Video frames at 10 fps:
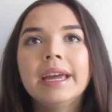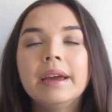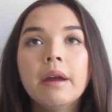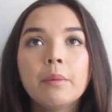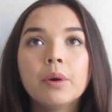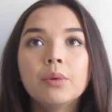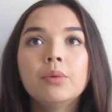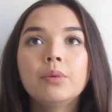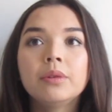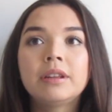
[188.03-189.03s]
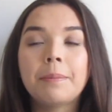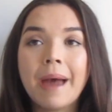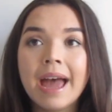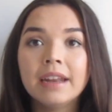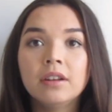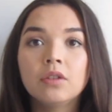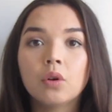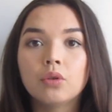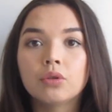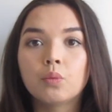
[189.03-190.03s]
It will depend
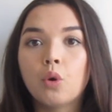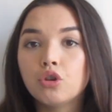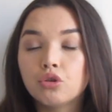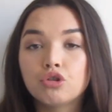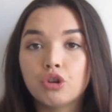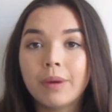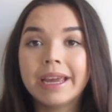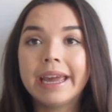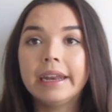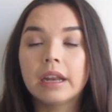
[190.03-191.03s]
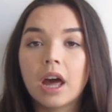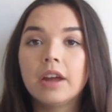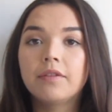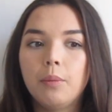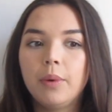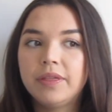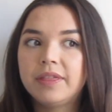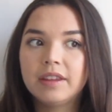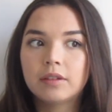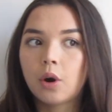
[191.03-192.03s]
on what you're doing in life with
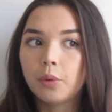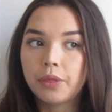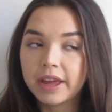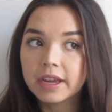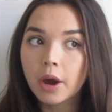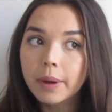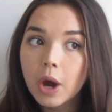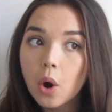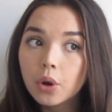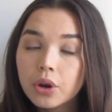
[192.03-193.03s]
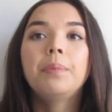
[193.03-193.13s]
this whole thing going on,